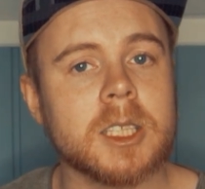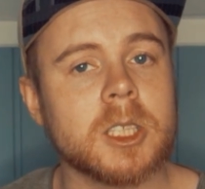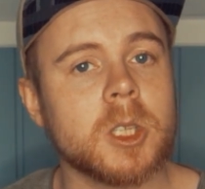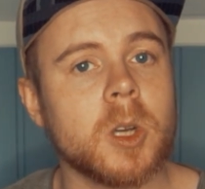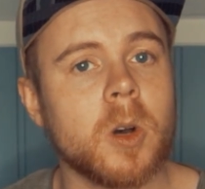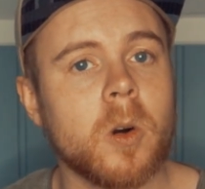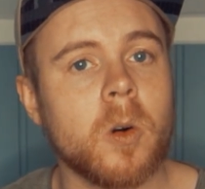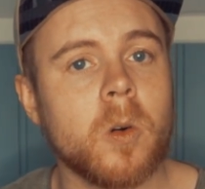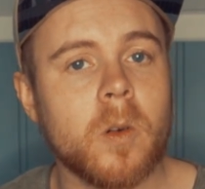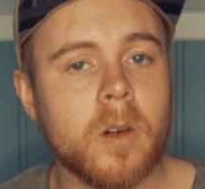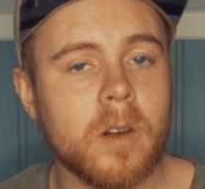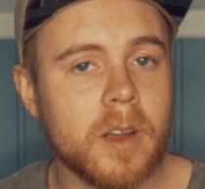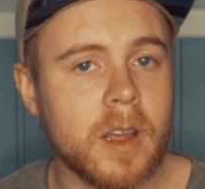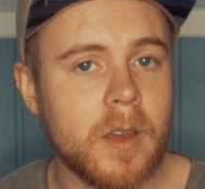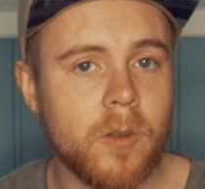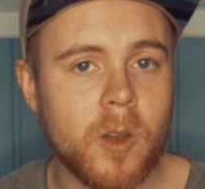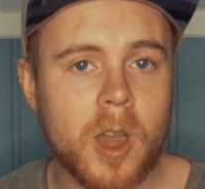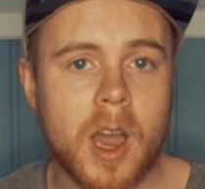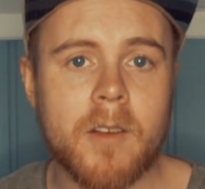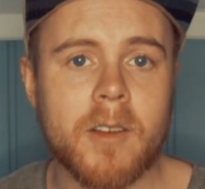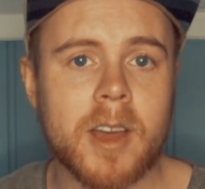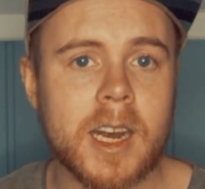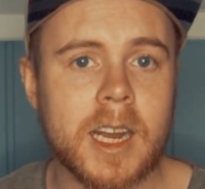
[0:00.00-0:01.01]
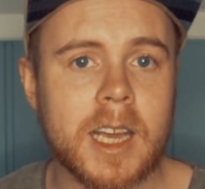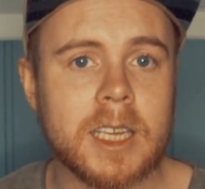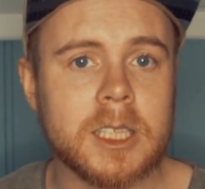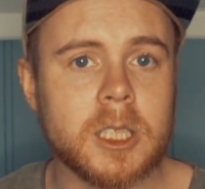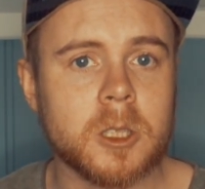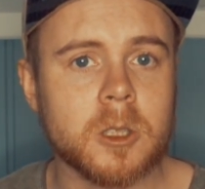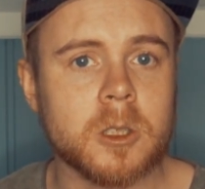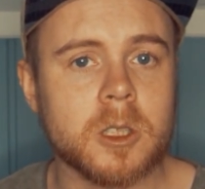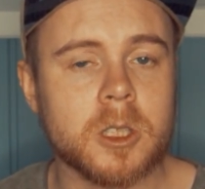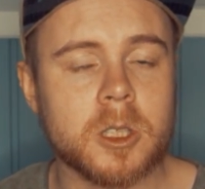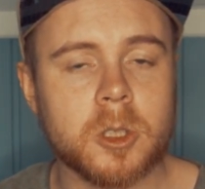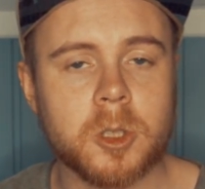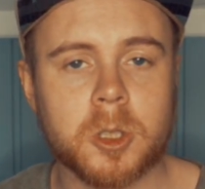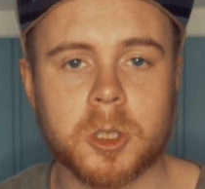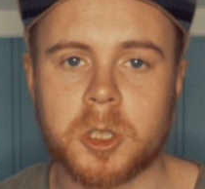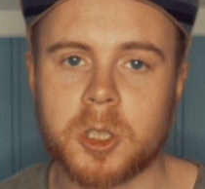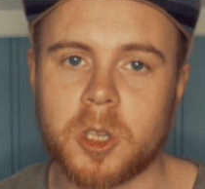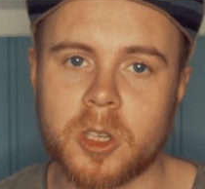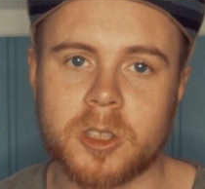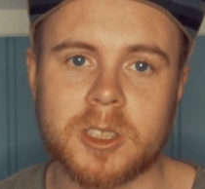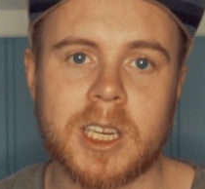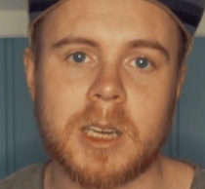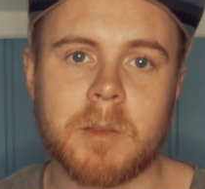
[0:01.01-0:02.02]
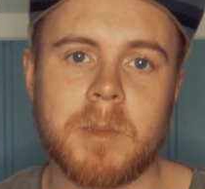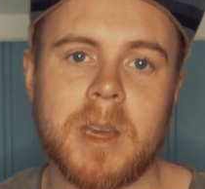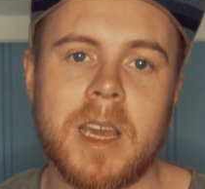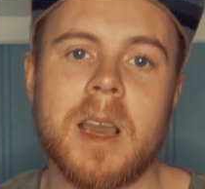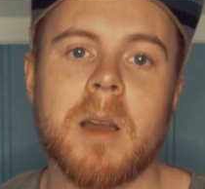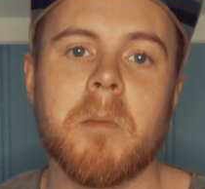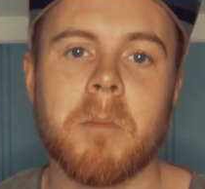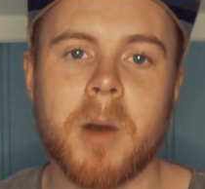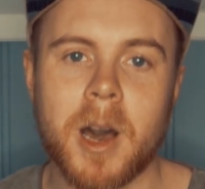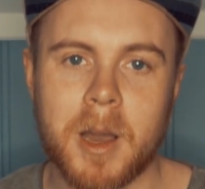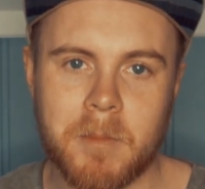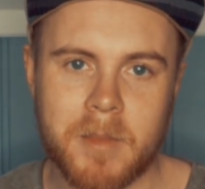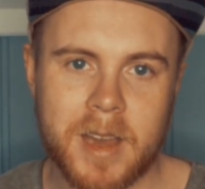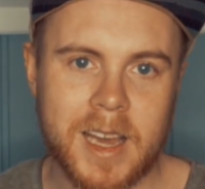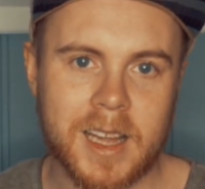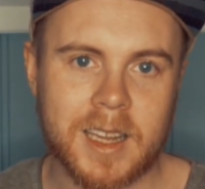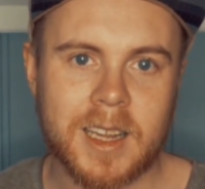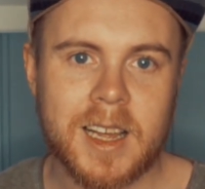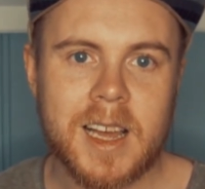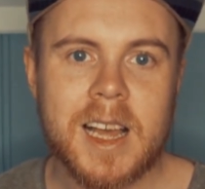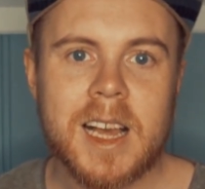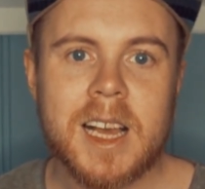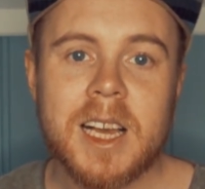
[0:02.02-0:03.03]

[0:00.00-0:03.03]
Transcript: So if you have any issues, just contact me by mail.